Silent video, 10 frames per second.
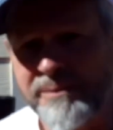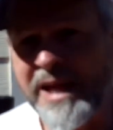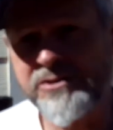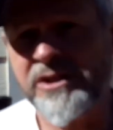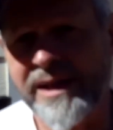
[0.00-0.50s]

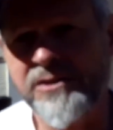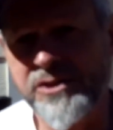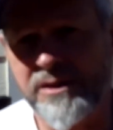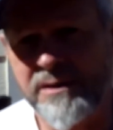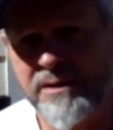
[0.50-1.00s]

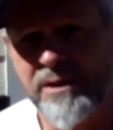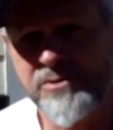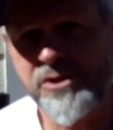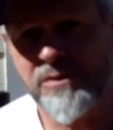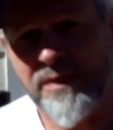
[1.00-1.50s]
imagination,
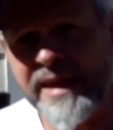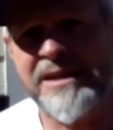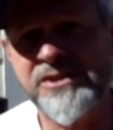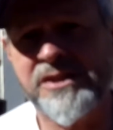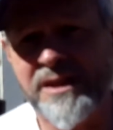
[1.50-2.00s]
don't you?
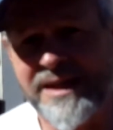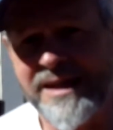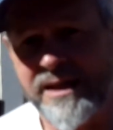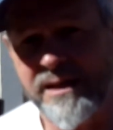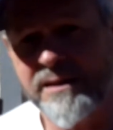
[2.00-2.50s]
That's the
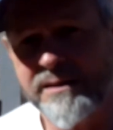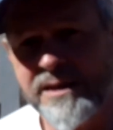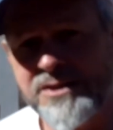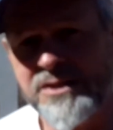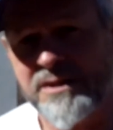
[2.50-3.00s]
key.
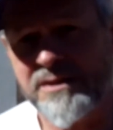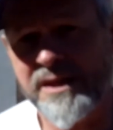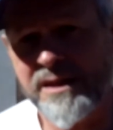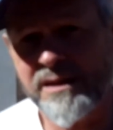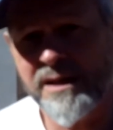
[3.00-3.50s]
That's the
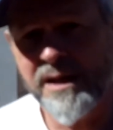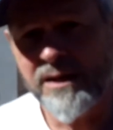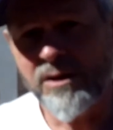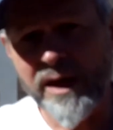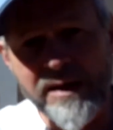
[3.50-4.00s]
thing.
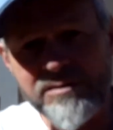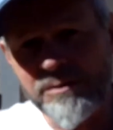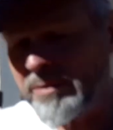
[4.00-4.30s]
You have